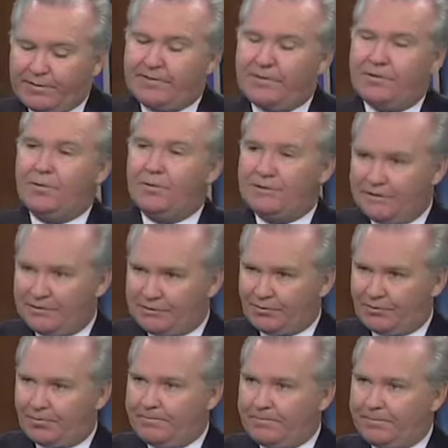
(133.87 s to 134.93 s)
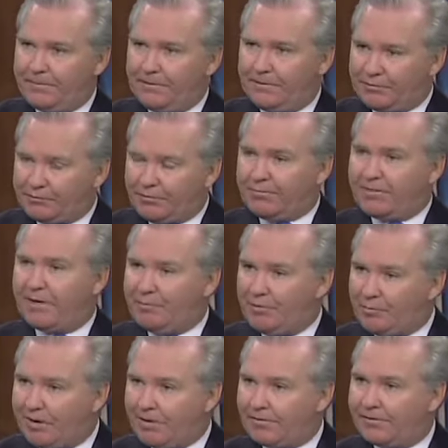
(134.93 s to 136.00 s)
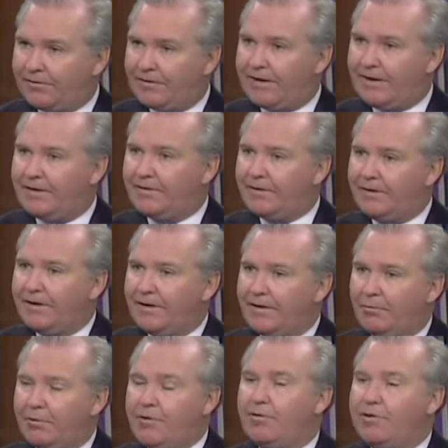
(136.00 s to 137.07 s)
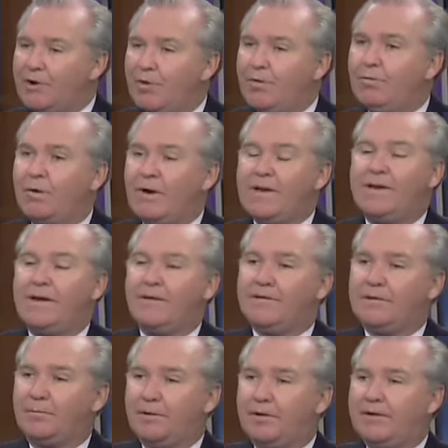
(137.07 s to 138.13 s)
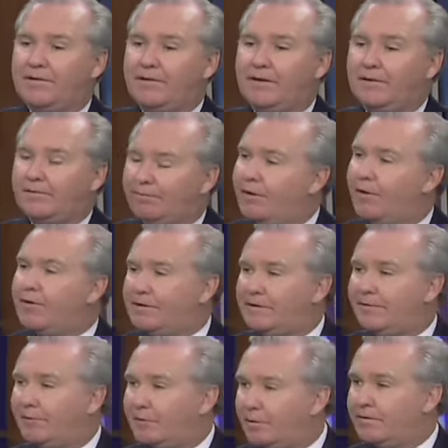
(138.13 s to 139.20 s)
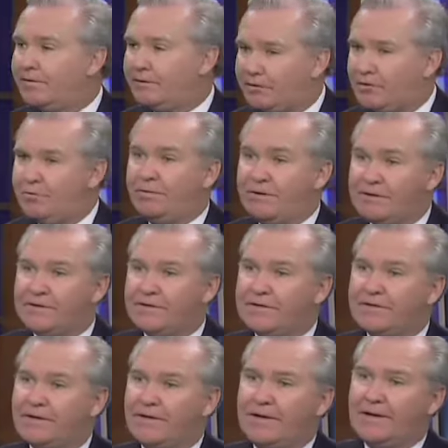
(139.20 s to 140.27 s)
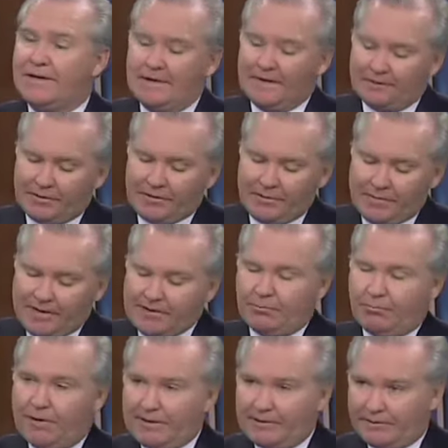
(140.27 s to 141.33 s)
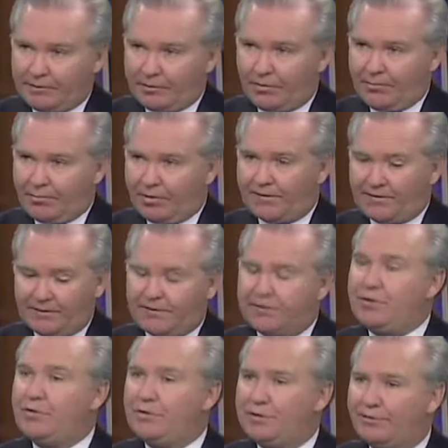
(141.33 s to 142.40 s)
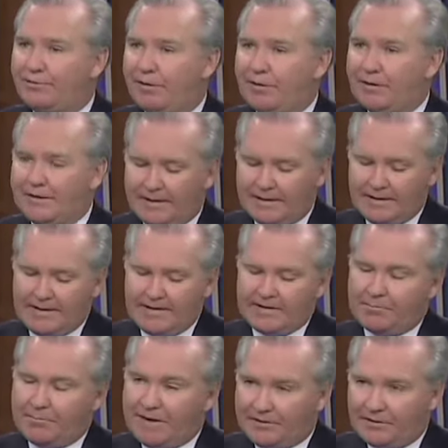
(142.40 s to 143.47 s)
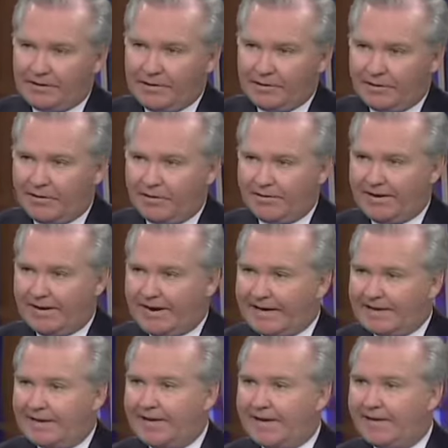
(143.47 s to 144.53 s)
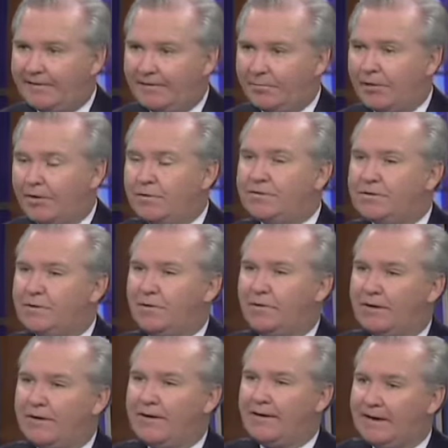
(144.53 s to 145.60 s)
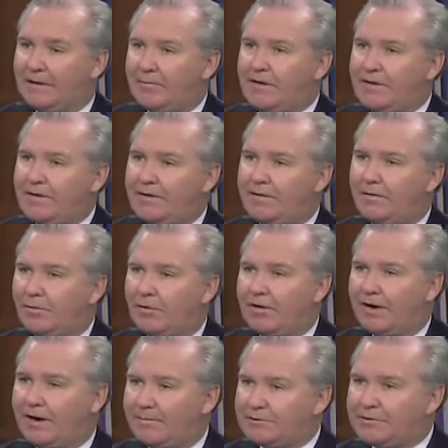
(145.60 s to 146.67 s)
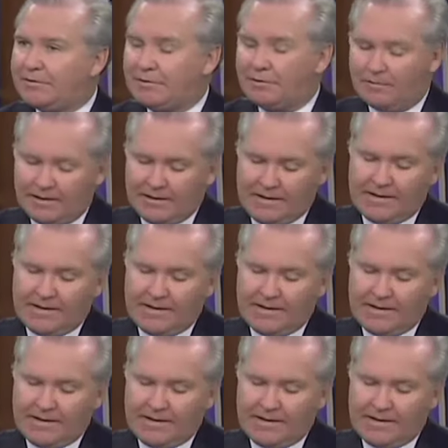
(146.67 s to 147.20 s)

things you do is internal. You strip that bureaucracy down. We are known right now as a place that is very difficult to do business. So you make the regulatory process user-friendly. You make City Hall an ally as opposed to an enemy or an obstacle.